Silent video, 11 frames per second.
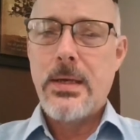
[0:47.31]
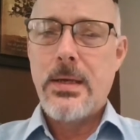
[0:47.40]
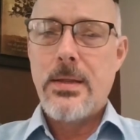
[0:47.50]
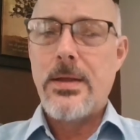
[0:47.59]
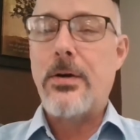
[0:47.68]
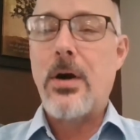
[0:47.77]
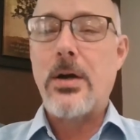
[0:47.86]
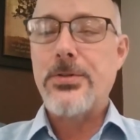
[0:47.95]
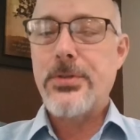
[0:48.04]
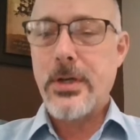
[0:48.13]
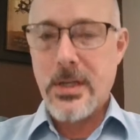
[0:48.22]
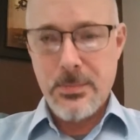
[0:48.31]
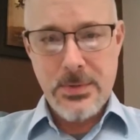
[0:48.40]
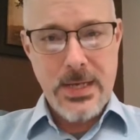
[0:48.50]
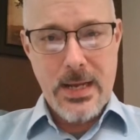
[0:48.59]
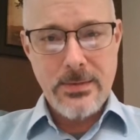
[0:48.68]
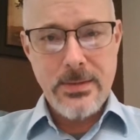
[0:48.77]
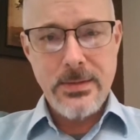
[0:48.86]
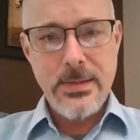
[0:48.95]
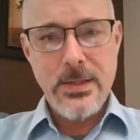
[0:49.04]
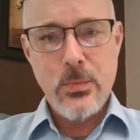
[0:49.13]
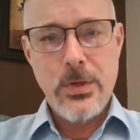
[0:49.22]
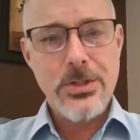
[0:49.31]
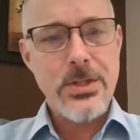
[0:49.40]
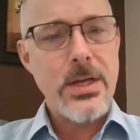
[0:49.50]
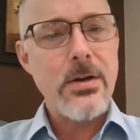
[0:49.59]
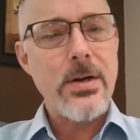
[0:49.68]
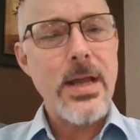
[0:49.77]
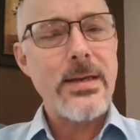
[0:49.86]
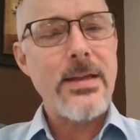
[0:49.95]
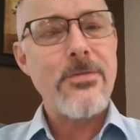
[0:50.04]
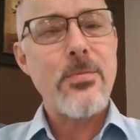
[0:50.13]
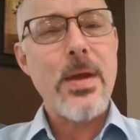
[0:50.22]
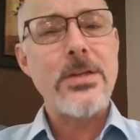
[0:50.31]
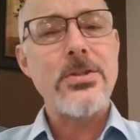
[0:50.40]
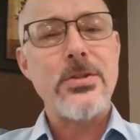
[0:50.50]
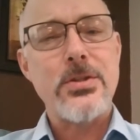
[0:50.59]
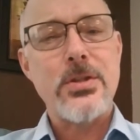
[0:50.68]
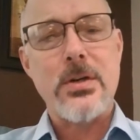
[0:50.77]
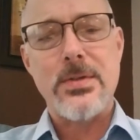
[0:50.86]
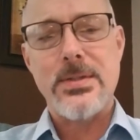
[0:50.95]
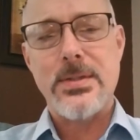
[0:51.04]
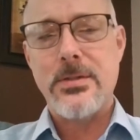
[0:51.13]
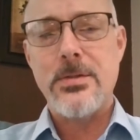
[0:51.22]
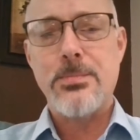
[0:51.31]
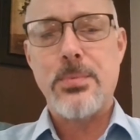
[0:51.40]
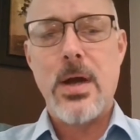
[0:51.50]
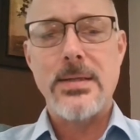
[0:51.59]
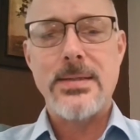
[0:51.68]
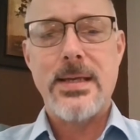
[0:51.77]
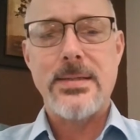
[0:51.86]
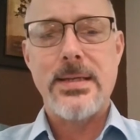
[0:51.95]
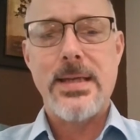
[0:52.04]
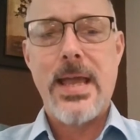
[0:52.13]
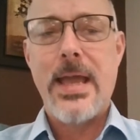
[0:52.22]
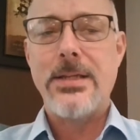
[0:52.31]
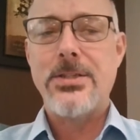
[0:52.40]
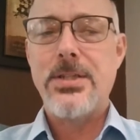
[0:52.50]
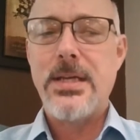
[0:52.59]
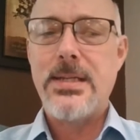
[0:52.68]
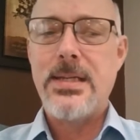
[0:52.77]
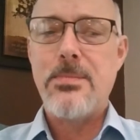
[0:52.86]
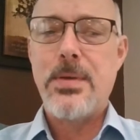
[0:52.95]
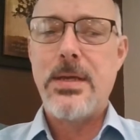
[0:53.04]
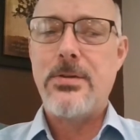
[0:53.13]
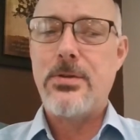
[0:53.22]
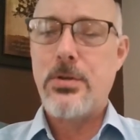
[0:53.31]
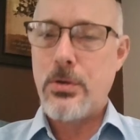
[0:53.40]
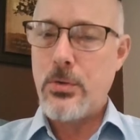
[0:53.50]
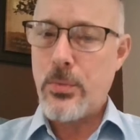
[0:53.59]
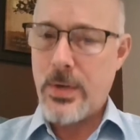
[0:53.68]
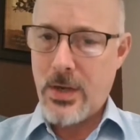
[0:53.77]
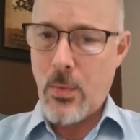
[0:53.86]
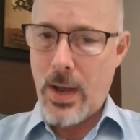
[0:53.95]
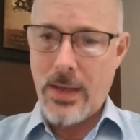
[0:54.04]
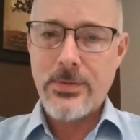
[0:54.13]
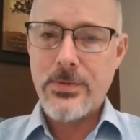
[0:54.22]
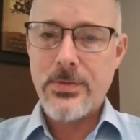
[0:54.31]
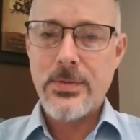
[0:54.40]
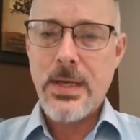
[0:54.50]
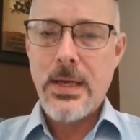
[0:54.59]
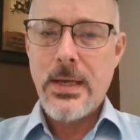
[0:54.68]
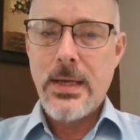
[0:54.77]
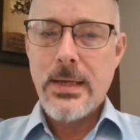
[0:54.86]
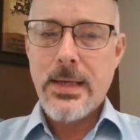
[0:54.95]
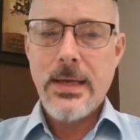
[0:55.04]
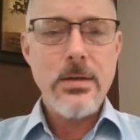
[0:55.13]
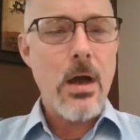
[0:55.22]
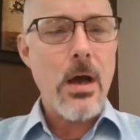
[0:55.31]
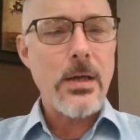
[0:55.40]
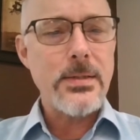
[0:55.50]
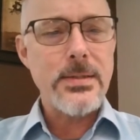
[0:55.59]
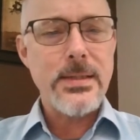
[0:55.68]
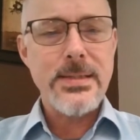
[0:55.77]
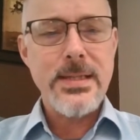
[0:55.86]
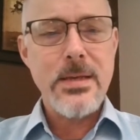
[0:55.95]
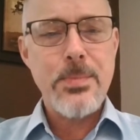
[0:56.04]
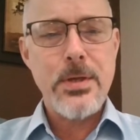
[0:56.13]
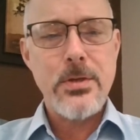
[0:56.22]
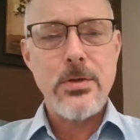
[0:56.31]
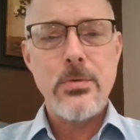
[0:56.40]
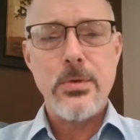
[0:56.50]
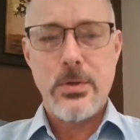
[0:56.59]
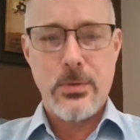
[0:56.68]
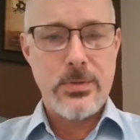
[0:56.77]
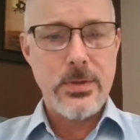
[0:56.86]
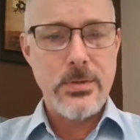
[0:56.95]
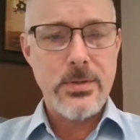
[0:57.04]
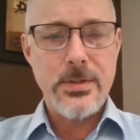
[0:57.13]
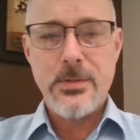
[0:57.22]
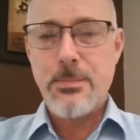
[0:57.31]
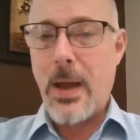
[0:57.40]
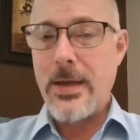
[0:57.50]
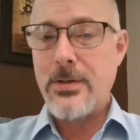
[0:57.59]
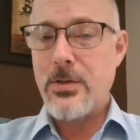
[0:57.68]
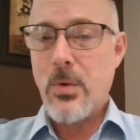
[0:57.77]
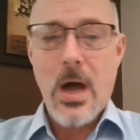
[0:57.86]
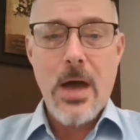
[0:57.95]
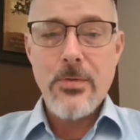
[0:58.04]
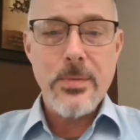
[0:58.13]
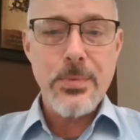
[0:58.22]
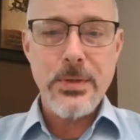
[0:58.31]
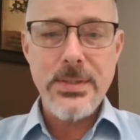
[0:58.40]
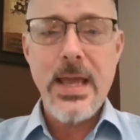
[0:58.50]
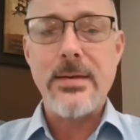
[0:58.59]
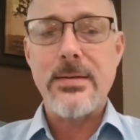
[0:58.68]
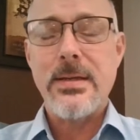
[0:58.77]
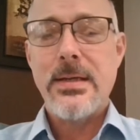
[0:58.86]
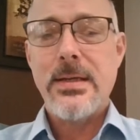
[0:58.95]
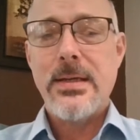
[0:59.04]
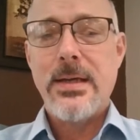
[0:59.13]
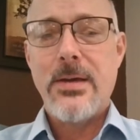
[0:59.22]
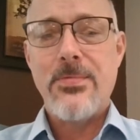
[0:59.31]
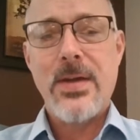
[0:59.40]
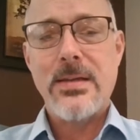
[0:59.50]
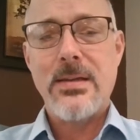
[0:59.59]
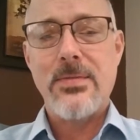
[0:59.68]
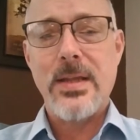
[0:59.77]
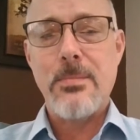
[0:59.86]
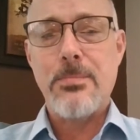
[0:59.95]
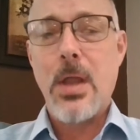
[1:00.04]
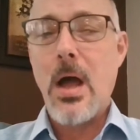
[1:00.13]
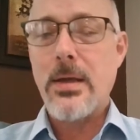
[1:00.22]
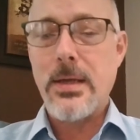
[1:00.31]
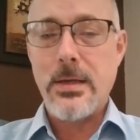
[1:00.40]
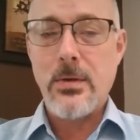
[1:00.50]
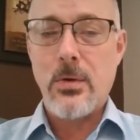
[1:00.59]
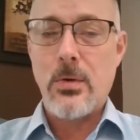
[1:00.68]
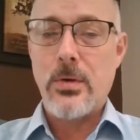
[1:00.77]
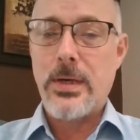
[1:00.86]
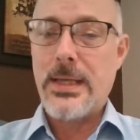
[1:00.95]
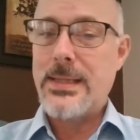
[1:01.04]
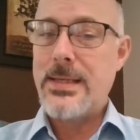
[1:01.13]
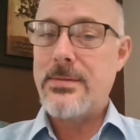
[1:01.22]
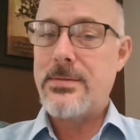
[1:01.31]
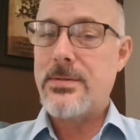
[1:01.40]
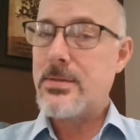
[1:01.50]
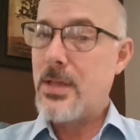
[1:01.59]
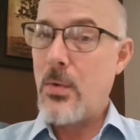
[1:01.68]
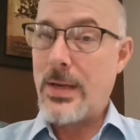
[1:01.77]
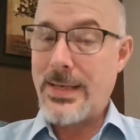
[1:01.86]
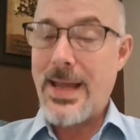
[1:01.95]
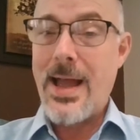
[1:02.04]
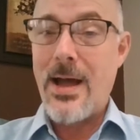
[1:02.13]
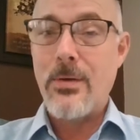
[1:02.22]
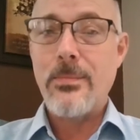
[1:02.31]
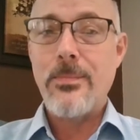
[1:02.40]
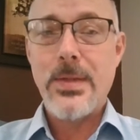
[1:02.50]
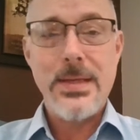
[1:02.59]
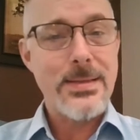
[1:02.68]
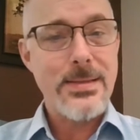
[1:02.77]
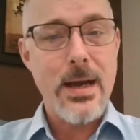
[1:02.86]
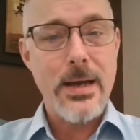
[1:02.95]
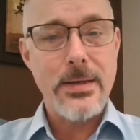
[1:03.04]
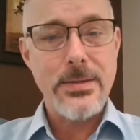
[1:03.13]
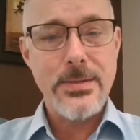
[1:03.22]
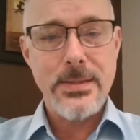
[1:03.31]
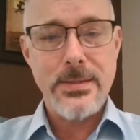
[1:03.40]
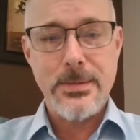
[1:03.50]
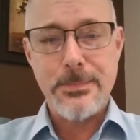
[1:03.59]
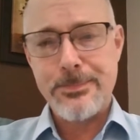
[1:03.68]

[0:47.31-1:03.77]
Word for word: There are circumstances in which Internet Information Services processing HTTP2 requests can cause CPU usage to spike to 100% effectively blocking or at least slowing down the entire system.